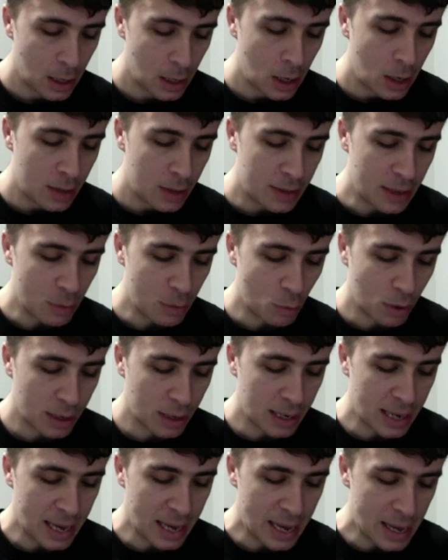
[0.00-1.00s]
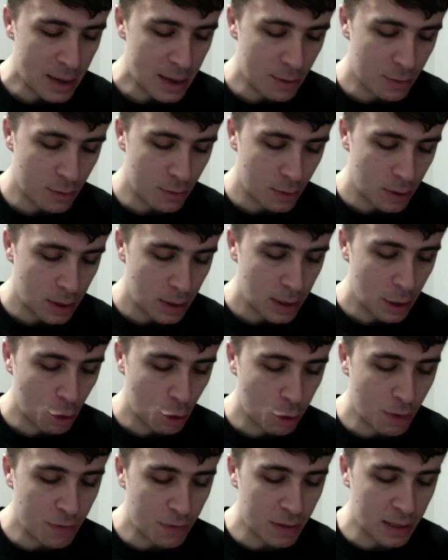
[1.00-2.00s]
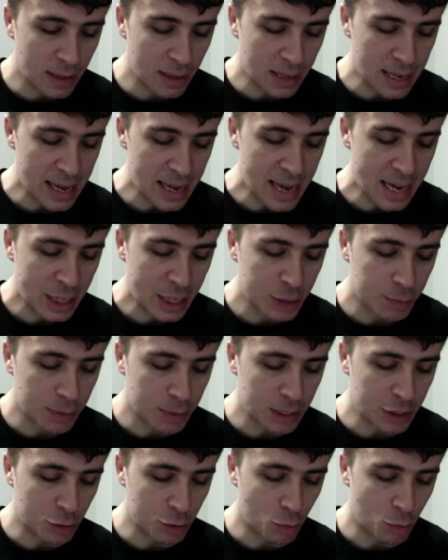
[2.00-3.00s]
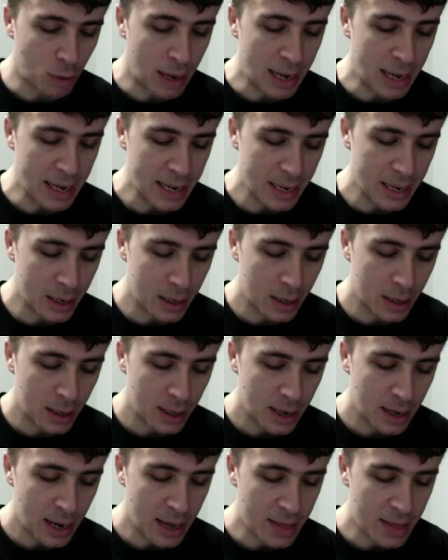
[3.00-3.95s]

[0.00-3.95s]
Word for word: Then we're going to have, equivalently, x plus y here, and